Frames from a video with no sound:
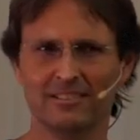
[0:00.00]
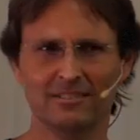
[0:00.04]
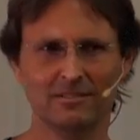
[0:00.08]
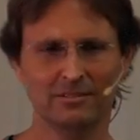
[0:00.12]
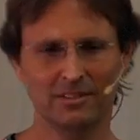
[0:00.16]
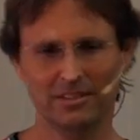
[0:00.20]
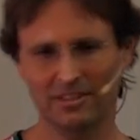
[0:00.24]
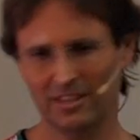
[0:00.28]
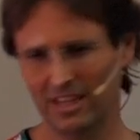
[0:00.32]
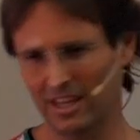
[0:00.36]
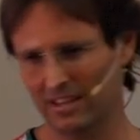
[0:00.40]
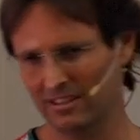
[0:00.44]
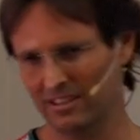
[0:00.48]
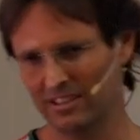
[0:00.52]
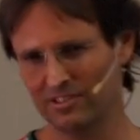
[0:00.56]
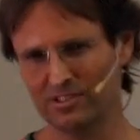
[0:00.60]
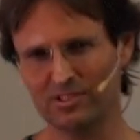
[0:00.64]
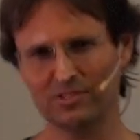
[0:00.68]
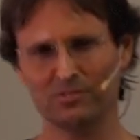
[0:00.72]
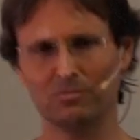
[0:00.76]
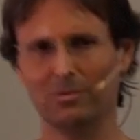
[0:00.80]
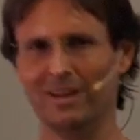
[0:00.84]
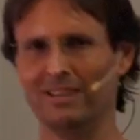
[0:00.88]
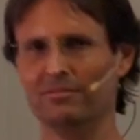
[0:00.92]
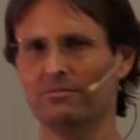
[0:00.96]
And
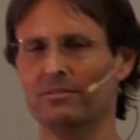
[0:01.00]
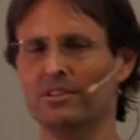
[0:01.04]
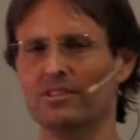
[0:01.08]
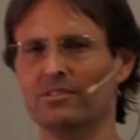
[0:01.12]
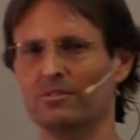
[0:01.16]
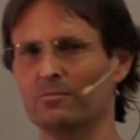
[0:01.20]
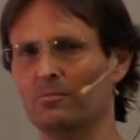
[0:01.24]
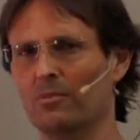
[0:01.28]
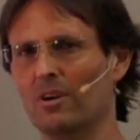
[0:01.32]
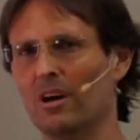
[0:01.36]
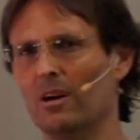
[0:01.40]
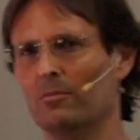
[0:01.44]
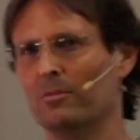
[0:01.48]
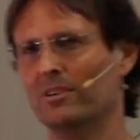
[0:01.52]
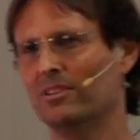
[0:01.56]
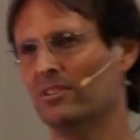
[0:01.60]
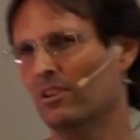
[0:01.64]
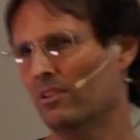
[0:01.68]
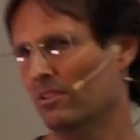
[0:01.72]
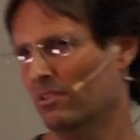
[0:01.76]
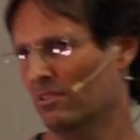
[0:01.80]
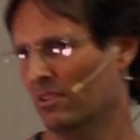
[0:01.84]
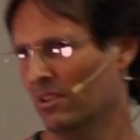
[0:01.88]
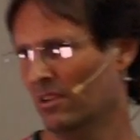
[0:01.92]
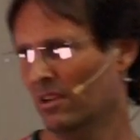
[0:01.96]
this is one reason why we
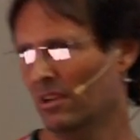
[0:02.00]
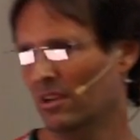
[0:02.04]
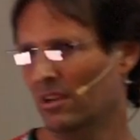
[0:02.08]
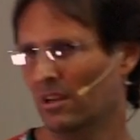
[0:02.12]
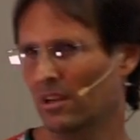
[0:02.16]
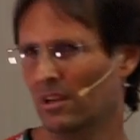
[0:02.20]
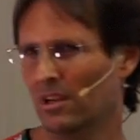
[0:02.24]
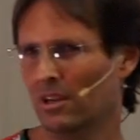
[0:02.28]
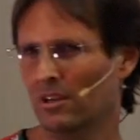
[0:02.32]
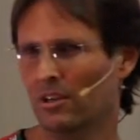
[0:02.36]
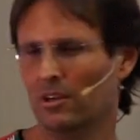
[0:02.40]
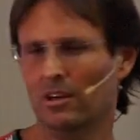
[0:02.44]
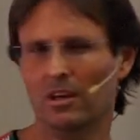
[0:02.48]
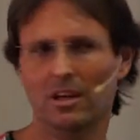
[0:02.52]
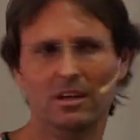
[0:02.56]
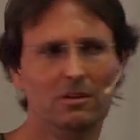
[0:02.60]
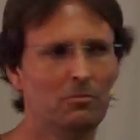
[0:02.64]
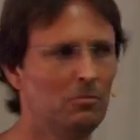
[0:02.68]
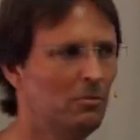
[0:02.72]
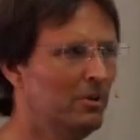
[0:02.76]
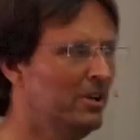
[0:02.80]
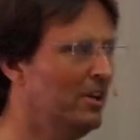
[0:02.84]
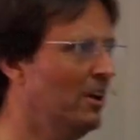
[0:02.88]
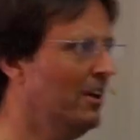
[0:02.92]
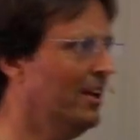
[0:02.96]
don't
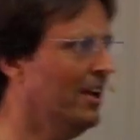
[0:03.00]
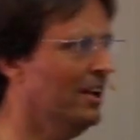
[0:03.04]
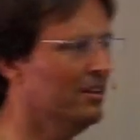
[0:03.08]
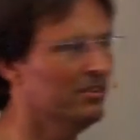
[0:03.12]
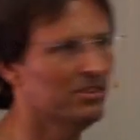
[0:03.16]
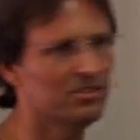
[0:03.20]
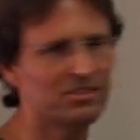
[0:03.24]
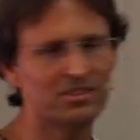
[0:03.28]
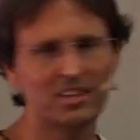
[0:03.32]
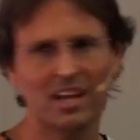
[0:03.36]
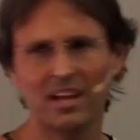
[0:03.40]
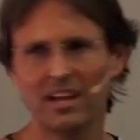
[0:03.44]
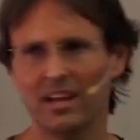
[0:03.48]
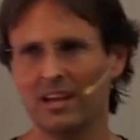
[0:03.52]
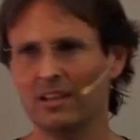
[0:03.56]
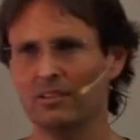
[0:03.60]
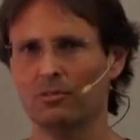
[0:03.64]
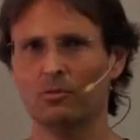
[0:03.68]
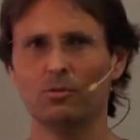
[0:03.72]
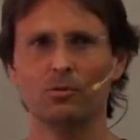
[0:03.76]
and we don't understand